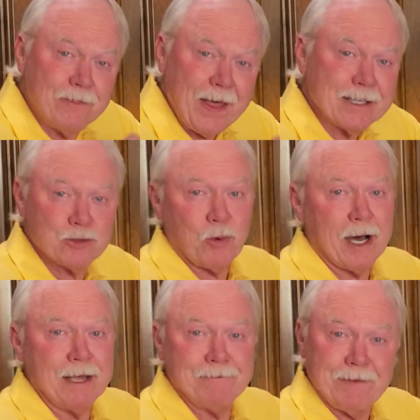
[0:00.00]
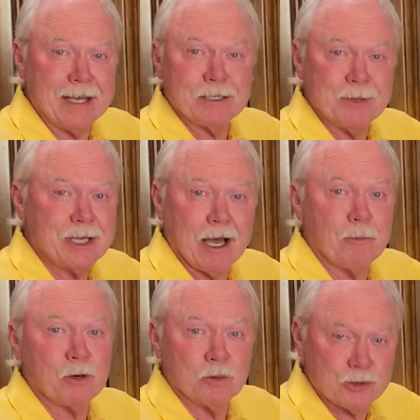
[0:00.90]
That's why Phantom of the
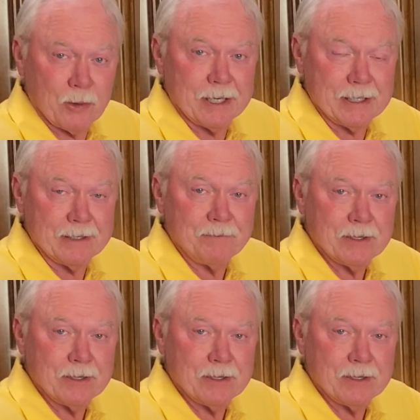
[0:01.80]
Opera was written,